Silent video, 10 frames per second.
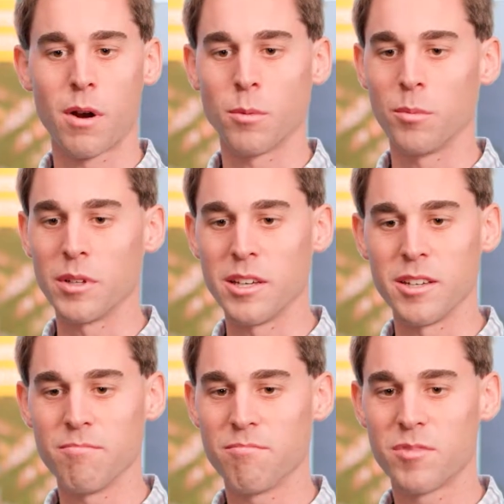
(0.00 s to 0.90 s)

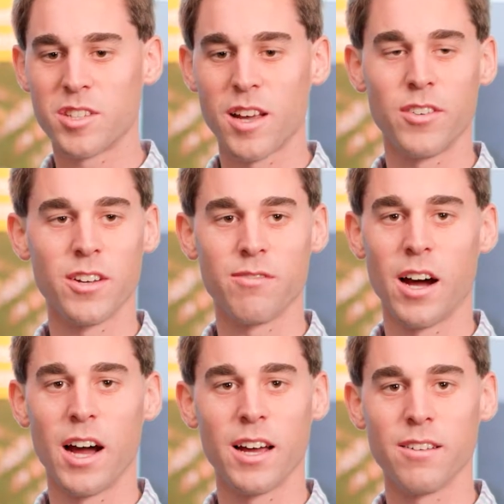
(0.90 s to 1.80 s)
probably
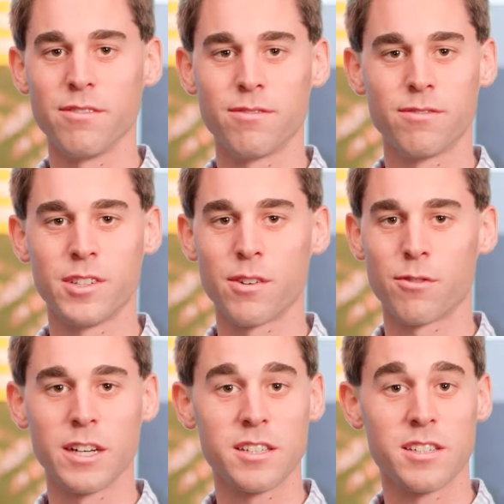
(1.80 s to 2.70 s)
75
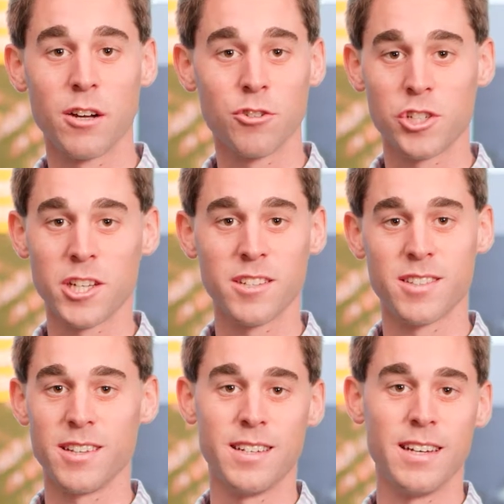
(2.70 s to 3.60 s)
different Excel sheets
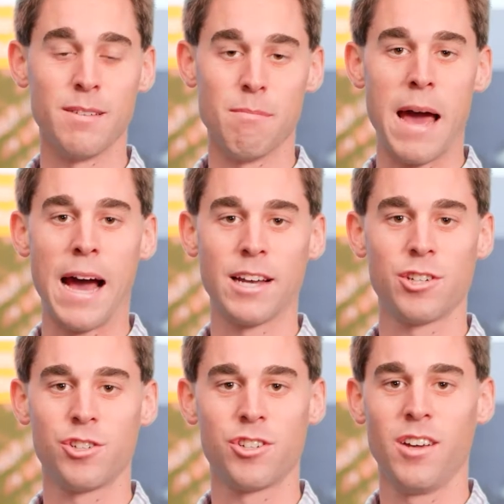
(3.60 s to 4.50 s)
that didn't
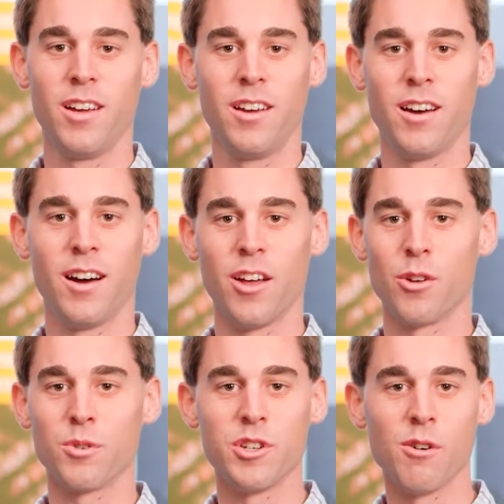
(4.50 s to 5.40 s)
match. There
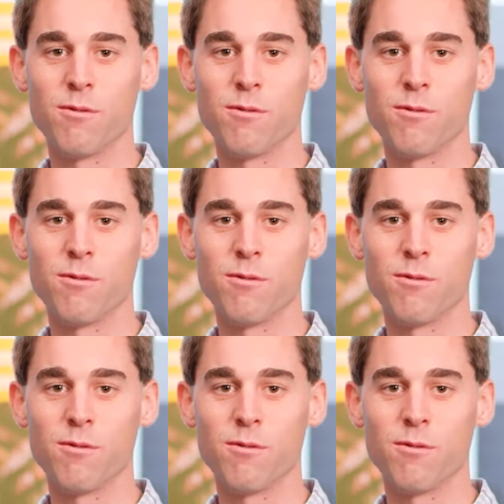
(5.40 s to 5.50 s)
was no